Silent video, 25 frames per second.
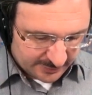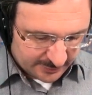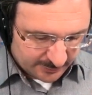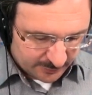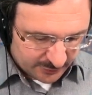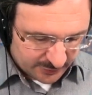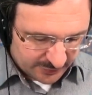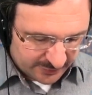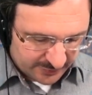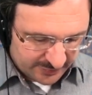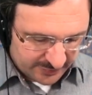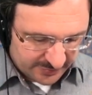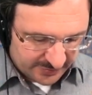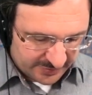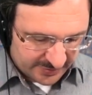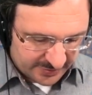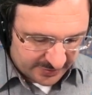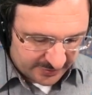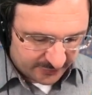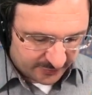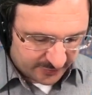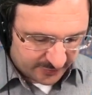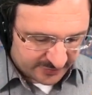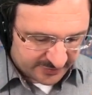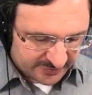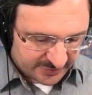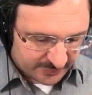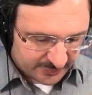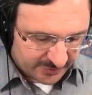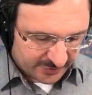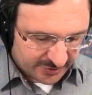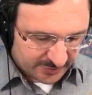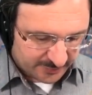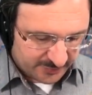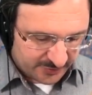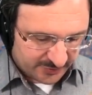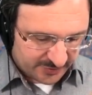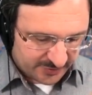but the integrals that we
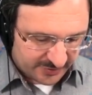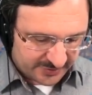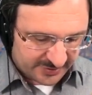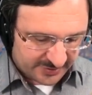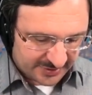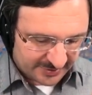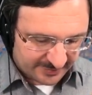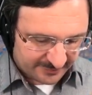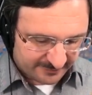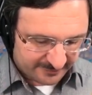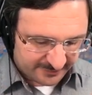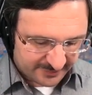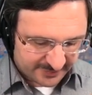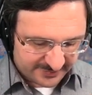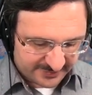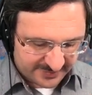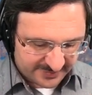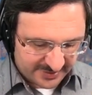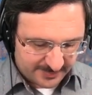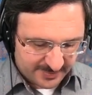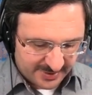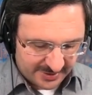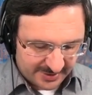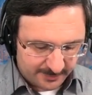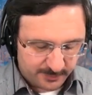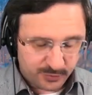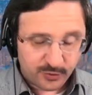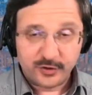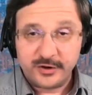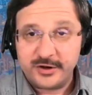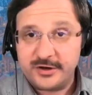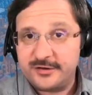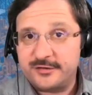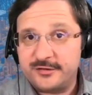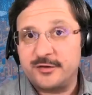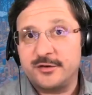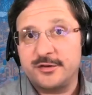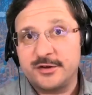computed have the same
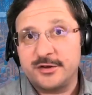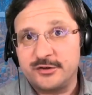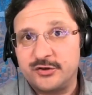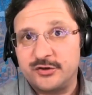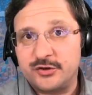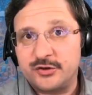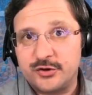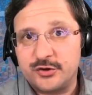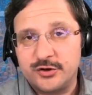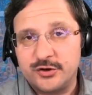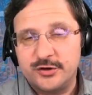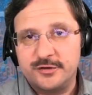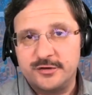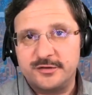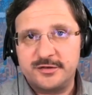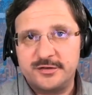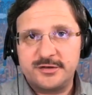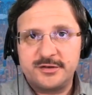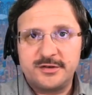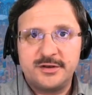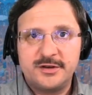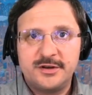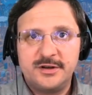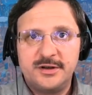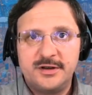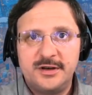endpoints for those curves.